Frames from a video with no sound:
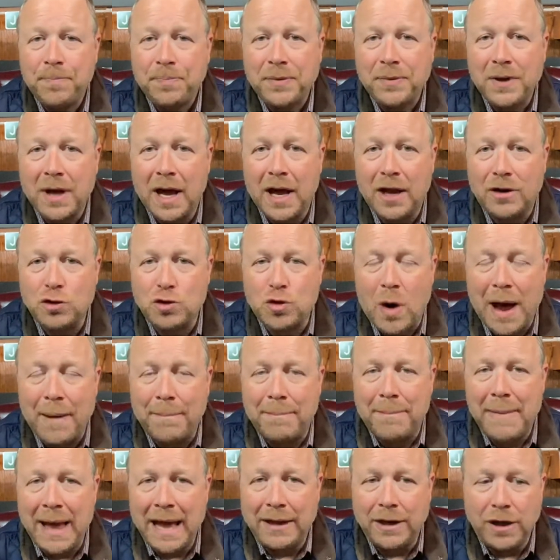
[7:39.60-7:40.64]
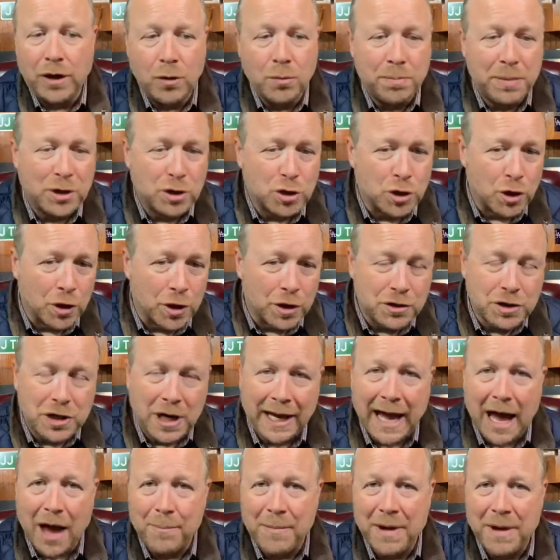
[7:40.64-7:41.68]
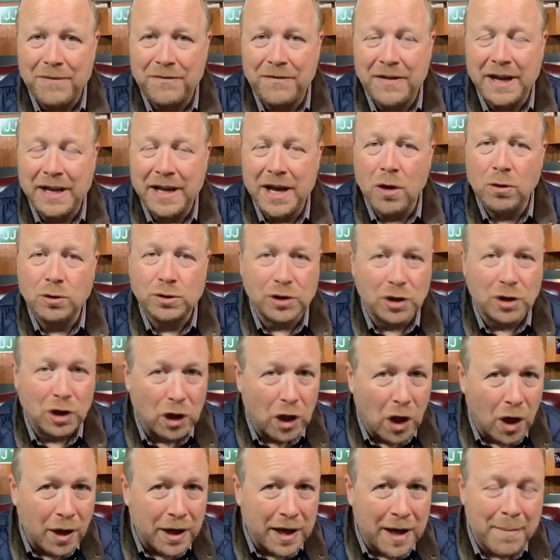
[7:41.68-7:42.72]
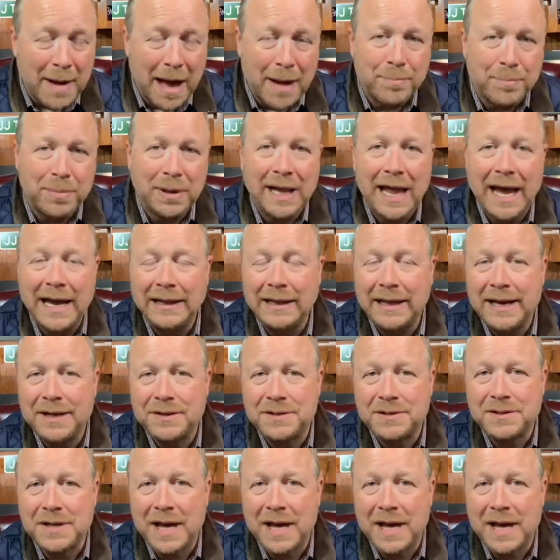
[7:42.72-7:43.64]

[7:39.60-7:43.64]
uh, drop menu. Be sure to check out my videos, look at my playlists.